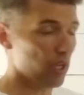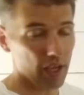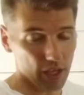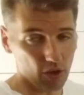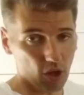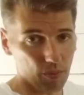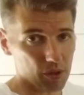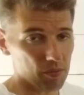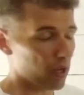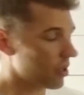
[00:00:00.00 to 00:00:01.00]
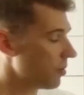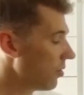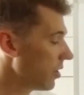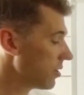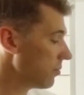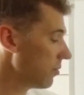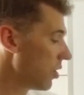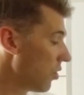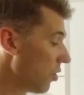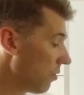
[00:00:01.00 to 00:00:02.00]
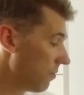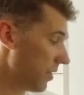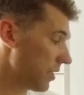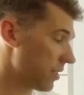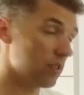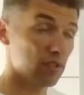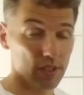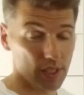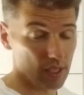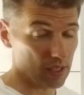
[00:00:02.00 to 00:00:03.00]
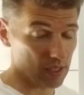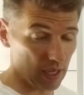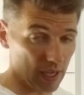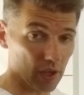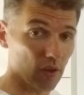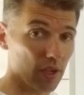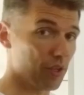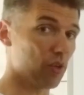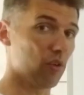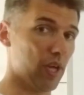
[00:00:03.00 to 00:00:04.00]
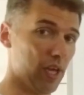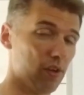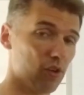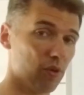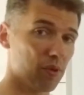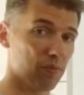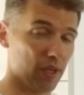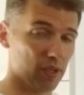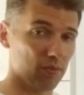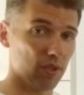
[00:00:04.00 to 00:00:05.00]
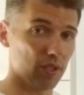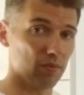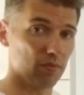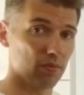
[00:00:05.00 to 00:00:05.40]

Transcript: aerobic metabolism, with the glycolytic or anaerobic metabolism.